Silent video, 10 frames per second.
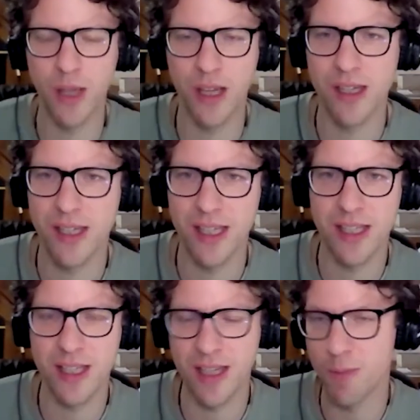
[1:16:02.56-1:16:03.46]
because it
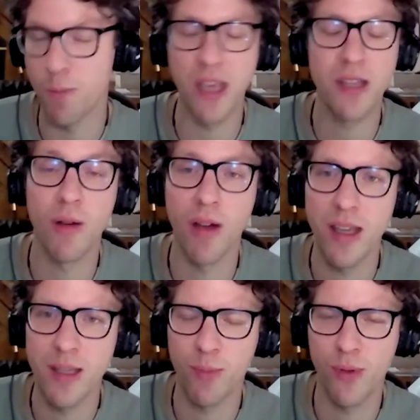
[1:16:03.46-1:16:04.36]
makes your
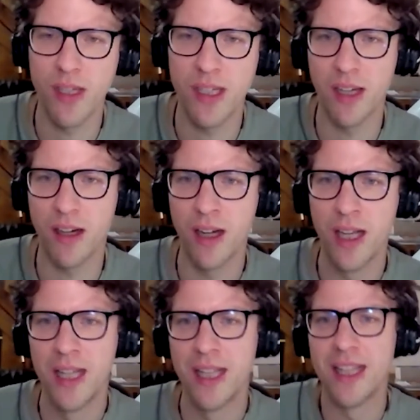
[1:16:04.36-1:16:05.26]
eyes prettier.
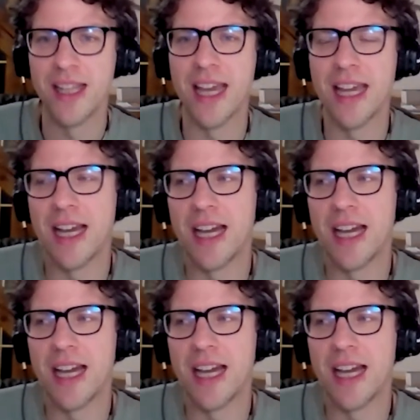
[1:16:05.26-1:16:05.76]
And